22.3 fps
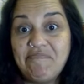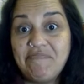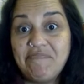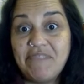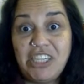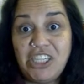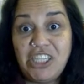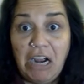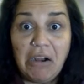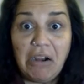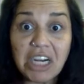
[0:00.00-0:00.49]

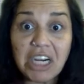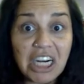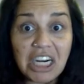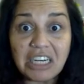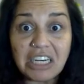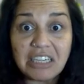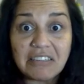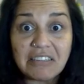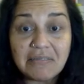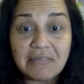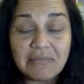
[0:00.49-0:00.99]
a shower
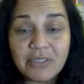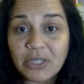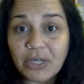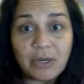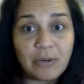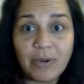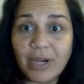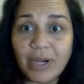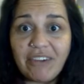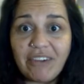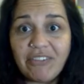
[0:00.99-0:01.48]
curtain or
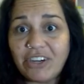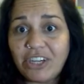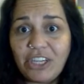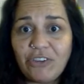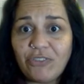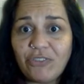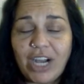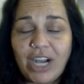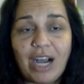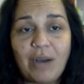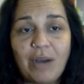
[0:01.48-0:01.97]
whatever
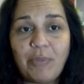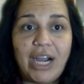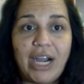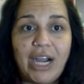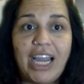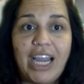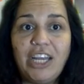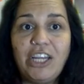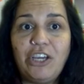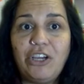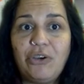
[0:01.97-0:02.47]
you've got
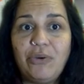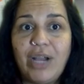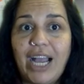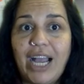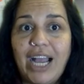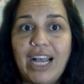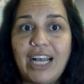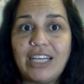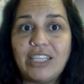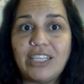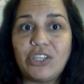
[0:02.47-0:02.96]
behind you
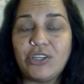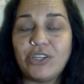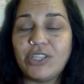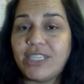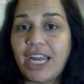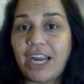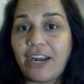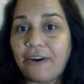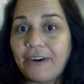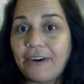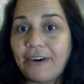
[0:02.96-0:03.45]
as your
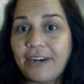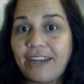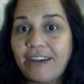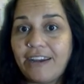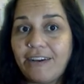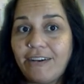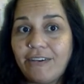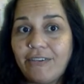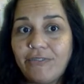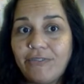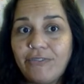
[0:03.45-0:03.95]

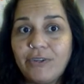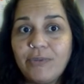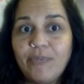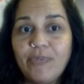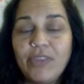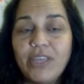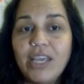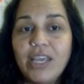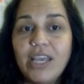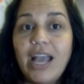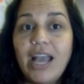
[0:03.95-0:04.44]
decorative
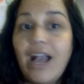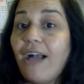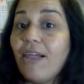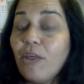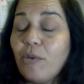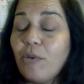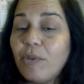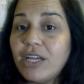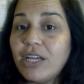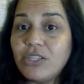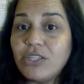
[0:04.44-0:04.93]

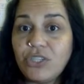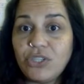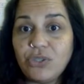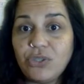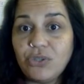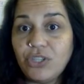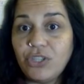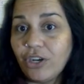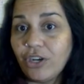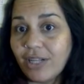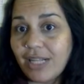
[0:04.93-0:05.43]
element
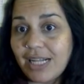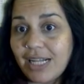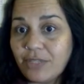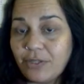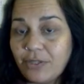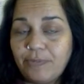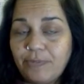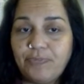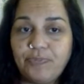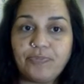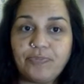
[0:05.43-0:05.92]
to your
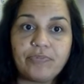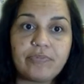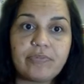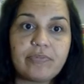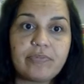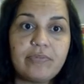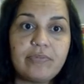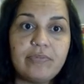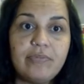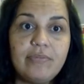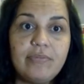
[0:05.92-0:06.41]
classroom.
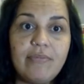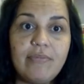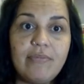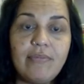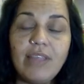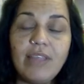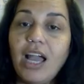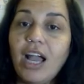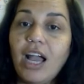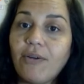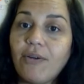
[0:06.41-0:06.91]

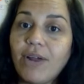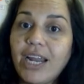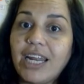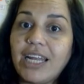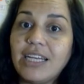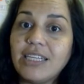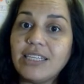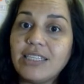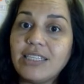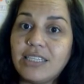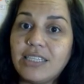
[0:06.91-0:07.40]

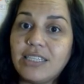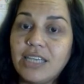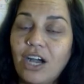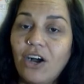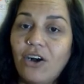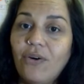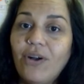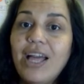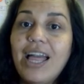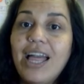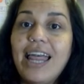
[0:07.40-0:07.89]
Alrighty,
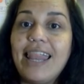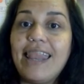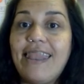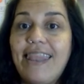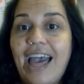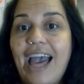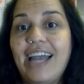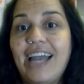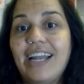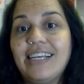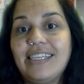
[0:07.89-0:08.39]
so
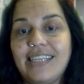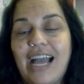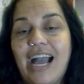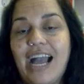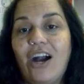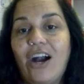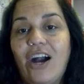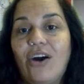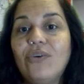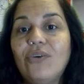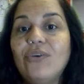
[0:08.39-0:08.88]
that is
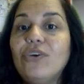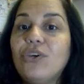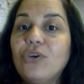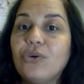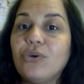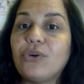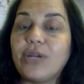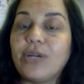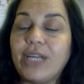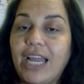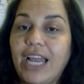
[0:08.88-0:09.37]
how you
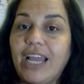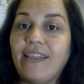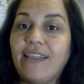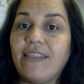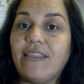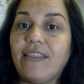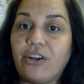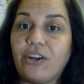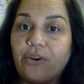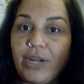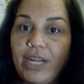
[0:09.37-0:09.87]
create
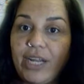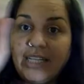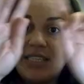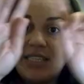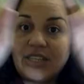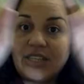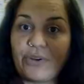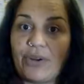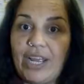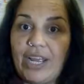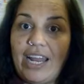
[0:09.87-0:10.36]
the green
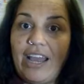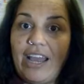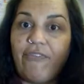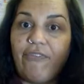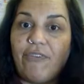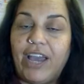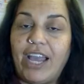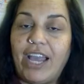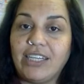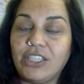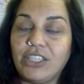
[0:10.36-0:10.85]
screen
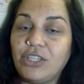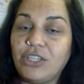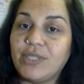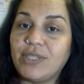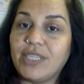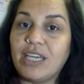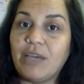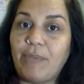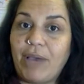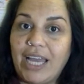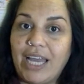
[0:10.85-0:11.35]
effect
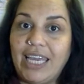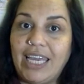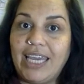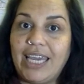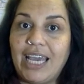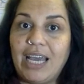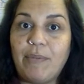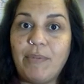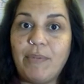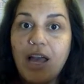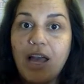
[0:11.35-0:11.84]
using
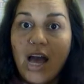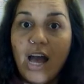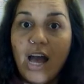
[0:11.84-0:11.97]
ManyCam.